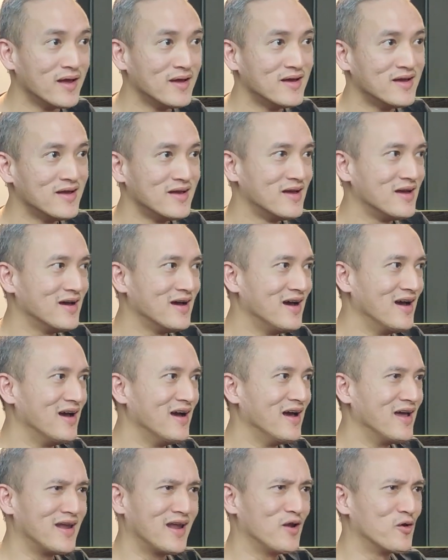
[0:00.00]

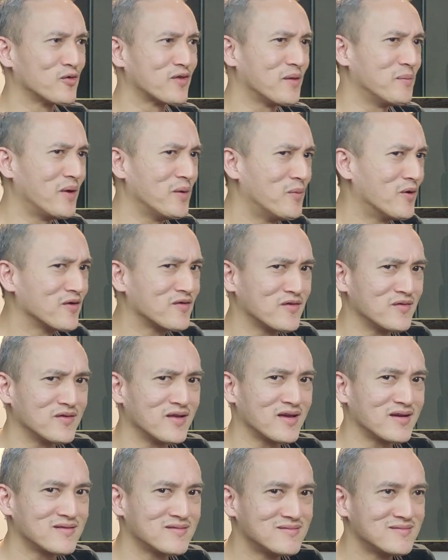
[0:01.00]
and I looked at my boss as
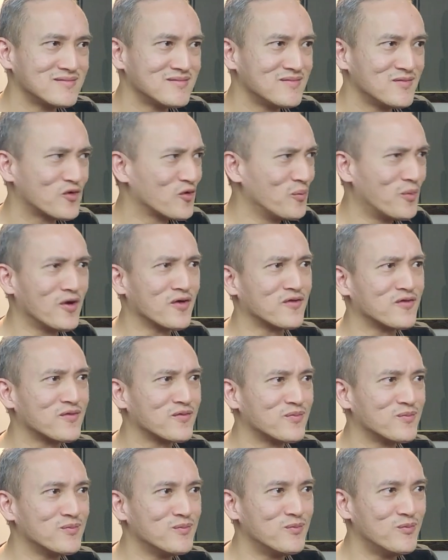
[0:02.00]
like, so boss,
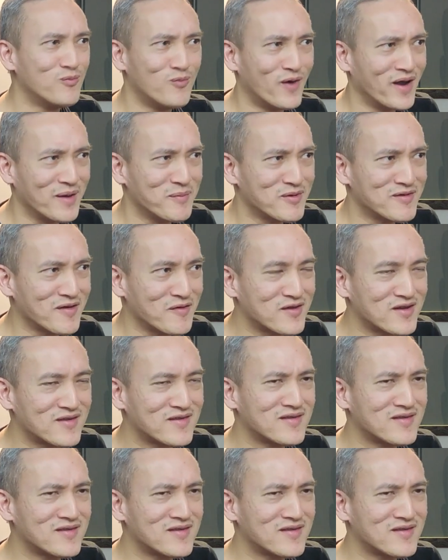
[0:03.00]
what happens after this?